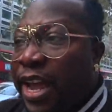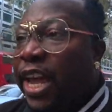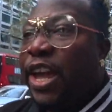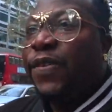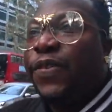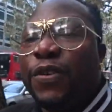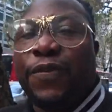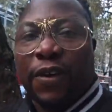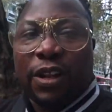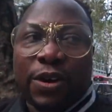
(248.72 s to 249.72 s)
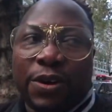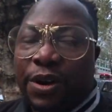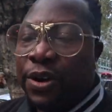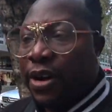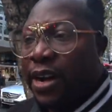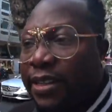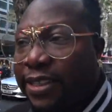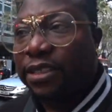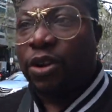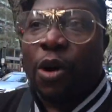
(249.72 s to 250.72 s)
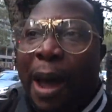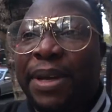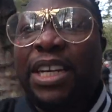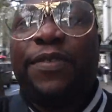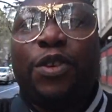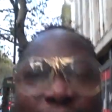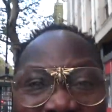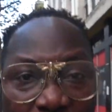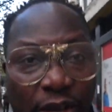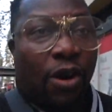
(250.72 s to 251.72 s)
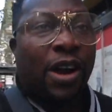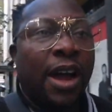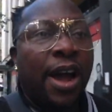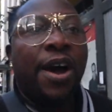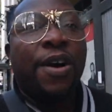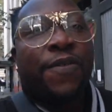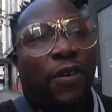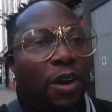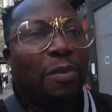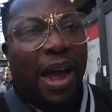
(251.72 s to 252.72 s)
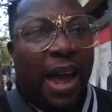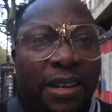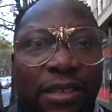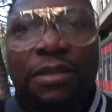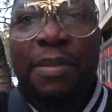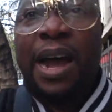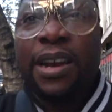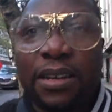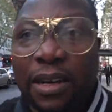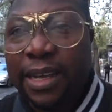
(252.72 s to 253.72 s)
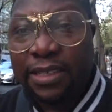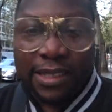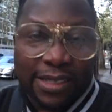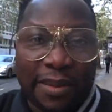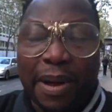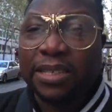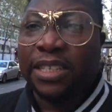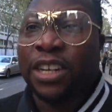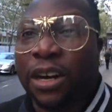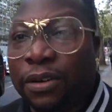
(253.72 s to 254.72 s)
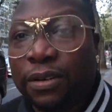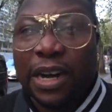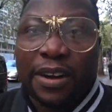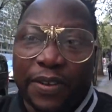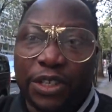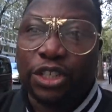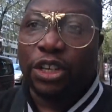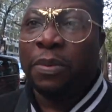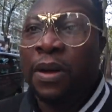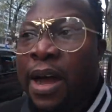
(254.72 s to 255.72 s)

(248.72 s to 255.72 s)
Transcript: If you follow TikTok, if you're on TikTok, follow my handle. My handle is the same as the channel, GhanaFunTube.